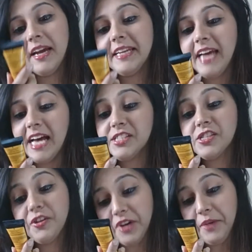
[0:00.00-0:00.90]
It
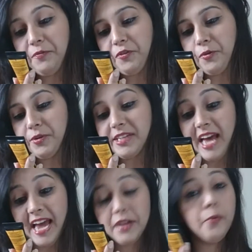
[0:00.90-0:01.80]
has grapefruit
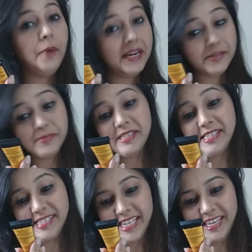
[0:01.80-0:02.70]
and vitamin
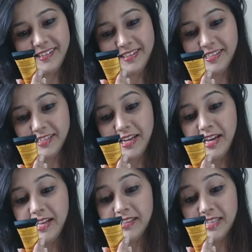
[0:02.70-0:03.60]
C in it.
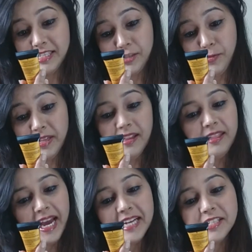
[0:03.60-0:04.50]
This will
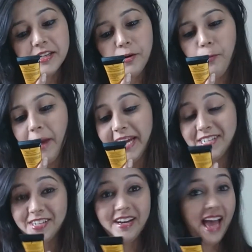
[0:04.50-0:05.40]
lighter,
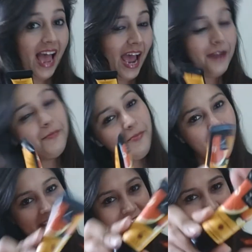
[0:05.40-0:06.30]
whiter and
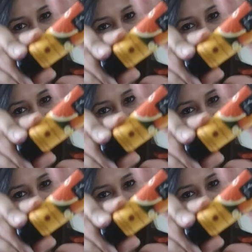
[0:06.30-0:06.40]
brighter